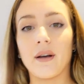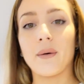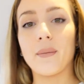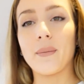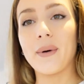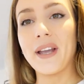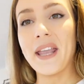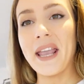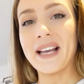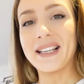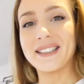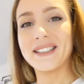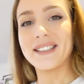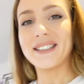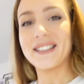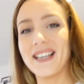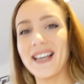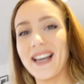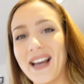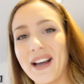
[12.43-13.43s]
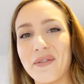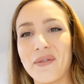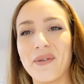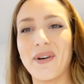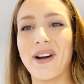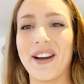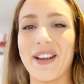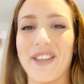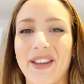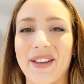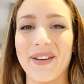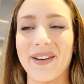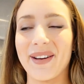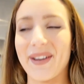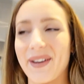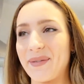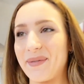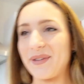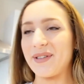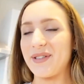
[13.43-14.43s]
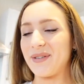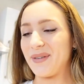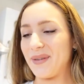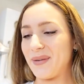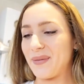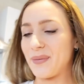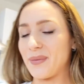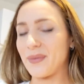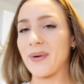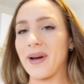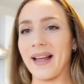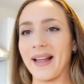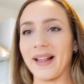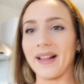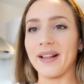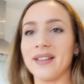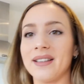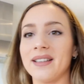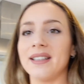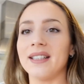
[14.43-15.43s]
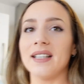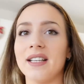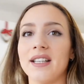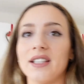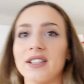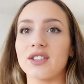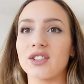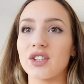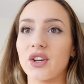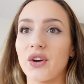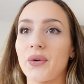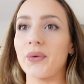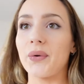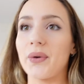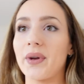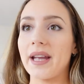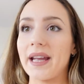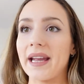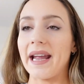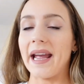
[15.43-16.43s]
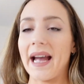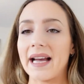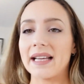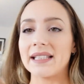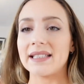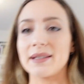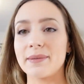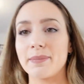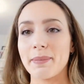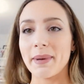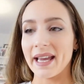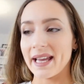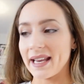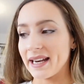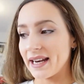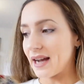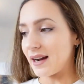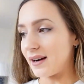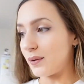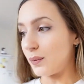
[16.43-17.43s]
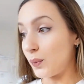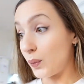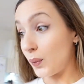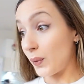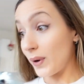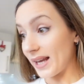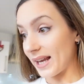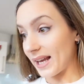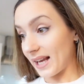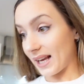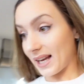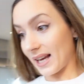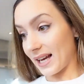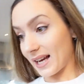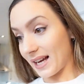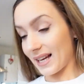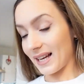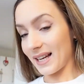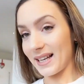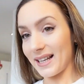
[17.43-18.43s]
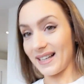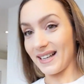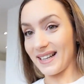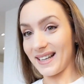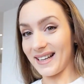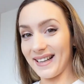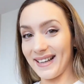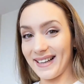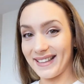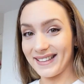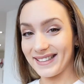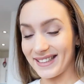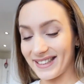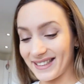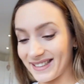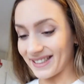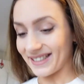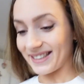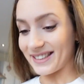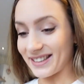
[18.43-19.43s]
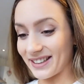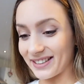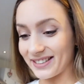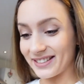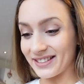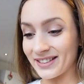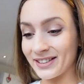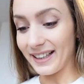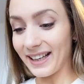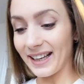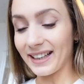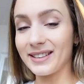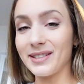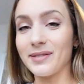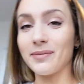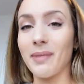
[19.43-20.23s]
But yes, how are you? I hope you're doing well. So it has been a week since I started getting